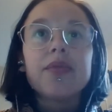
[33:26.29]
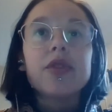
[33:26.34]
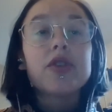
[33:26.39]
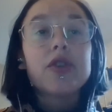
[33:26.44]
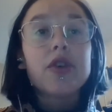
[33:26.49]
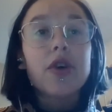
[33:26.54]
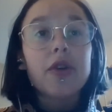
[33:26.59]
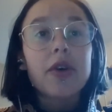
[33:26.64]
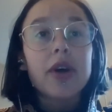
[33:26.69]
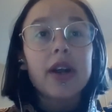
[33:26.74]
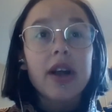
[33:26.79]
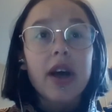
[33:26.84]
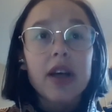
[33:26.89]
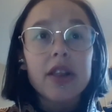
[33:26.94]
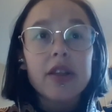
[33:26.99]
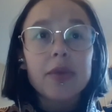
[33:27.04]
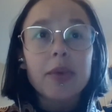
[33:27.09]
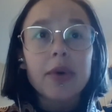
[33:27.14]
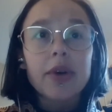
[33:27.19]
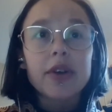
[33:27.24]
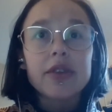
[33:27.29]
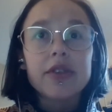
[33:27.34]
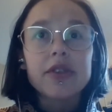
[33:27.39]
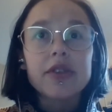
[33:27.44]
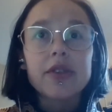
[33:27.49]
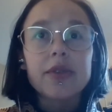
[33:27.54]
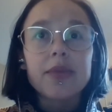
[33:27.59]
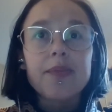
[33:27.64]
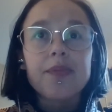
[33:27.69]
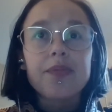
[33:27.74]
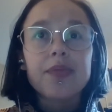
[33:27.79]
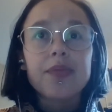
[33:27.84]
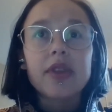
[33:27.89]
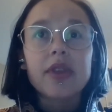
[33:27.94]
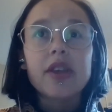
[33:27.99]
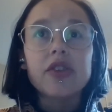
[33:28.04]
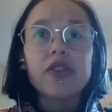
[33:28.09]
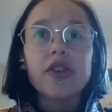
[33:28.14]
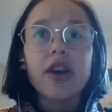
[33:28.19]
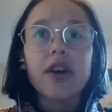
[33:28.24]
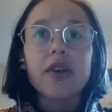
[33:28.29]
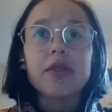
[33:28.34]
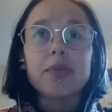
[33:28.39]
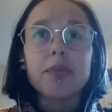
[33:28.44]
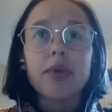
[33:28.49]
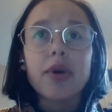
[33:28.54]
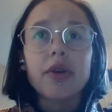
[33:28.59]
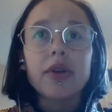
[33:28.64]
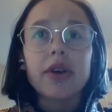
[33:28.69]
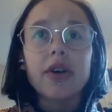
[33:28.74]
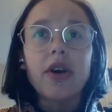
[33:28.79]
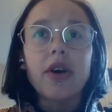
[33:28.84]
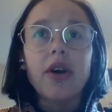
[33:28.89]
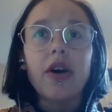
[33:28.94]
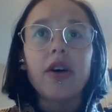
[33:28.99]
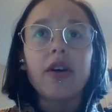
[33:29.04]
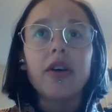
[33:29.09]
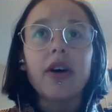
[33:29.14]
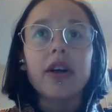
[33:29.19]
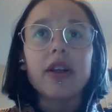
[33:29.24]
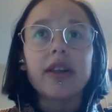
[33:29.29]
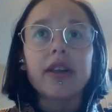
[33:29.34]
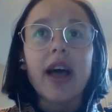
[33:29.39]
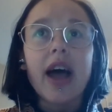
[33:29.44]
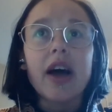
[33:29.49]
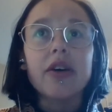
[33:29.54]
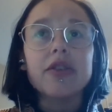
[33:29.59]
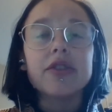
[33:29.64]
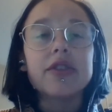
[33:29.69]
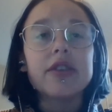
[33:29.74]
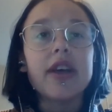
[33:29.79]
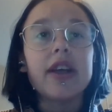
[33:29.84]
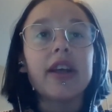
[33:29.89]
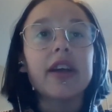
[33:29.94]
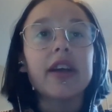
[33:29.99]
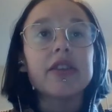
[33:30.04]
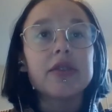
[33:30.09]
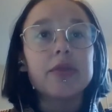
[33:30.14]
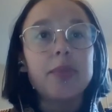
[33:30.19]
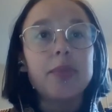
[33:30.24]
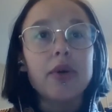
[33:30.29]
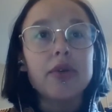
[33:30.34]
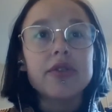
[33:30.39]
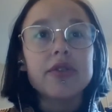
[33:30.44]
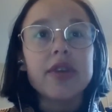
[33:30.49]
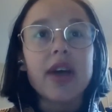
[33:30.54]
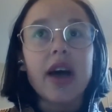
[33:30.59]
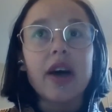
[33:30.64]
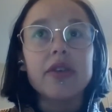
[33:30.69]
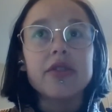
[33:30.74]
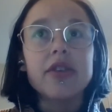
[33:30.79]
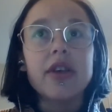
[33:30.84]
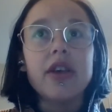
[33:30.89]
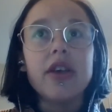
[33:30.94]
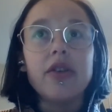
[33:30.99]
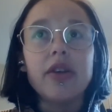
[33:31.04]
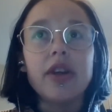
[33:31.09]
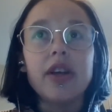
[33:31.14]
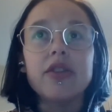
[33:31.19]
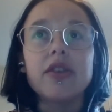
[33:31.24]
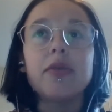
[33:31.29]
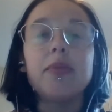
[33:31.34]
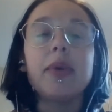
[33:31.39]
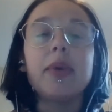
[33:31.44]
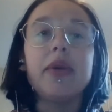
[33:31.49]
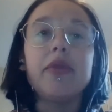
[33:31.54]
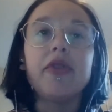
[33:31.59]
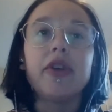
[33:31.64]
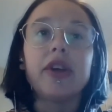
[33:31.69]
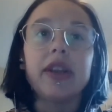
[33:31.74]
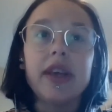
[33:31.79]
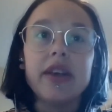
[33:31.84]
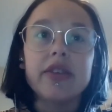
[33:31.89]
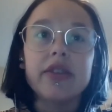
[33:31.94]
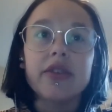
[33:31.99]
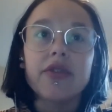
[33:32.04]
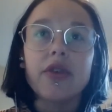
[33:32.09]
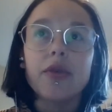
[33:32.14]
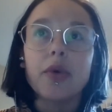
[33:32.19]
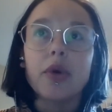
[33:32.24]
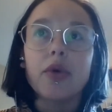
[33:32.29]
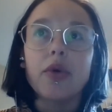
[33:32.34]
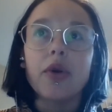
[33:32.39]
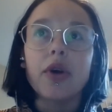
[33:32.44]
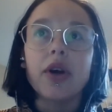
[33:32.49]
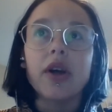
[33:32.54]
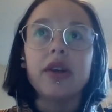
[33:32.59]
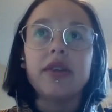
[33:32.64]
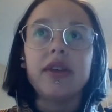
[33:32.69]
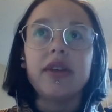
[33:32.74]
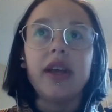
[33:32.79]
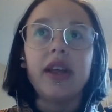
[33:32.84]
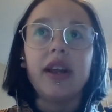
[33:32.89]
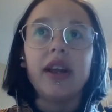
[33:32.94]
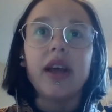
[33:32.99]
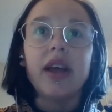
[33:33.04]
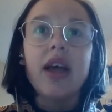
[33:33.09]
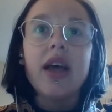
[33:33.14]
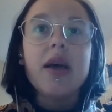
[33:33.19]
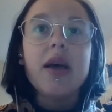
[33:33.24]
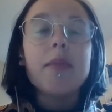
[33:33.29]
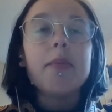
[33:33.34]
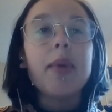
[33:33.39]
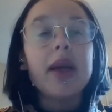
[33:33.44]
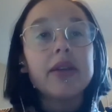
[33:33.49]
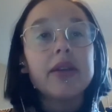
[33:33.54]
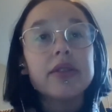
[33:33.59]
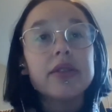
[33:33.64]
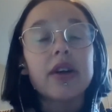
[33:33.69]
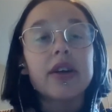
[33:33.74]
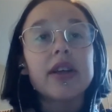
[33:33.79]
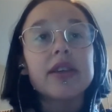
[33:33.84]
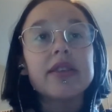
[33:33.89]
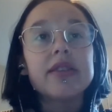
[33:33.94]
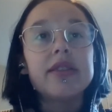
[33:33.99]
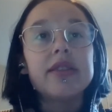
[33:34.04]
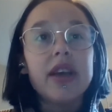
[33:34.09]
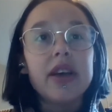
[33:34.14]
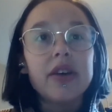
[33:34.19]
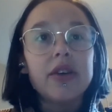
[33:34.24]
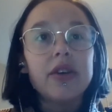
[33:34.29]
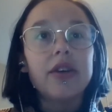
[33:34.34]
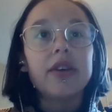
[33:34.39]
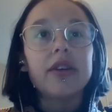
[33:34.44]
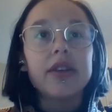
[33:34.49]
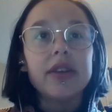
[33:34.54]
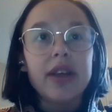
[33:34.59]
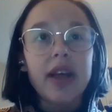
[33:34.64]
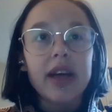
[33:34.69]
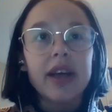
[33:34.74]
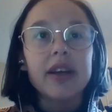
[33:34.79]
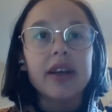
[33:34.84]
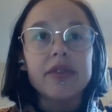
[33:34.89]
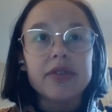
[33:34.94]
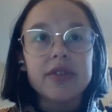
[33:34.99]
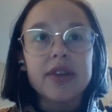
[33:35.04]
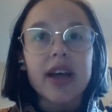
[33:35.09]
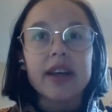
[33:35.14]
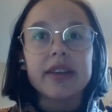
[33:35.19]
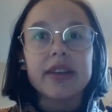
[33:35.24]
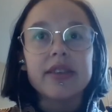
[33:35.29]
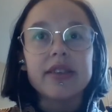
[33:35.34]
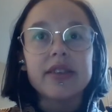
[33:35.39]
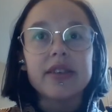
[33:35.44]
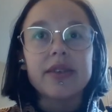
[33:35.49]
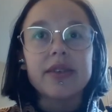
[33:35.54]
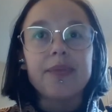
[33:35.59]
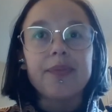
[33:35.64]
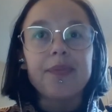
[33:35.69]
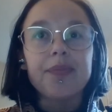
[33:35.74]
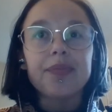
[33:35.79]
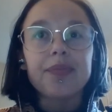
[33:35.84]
So in other words, the sheriff's protocol allows an exposed housing unit to be released from quarantine based on a single negative test.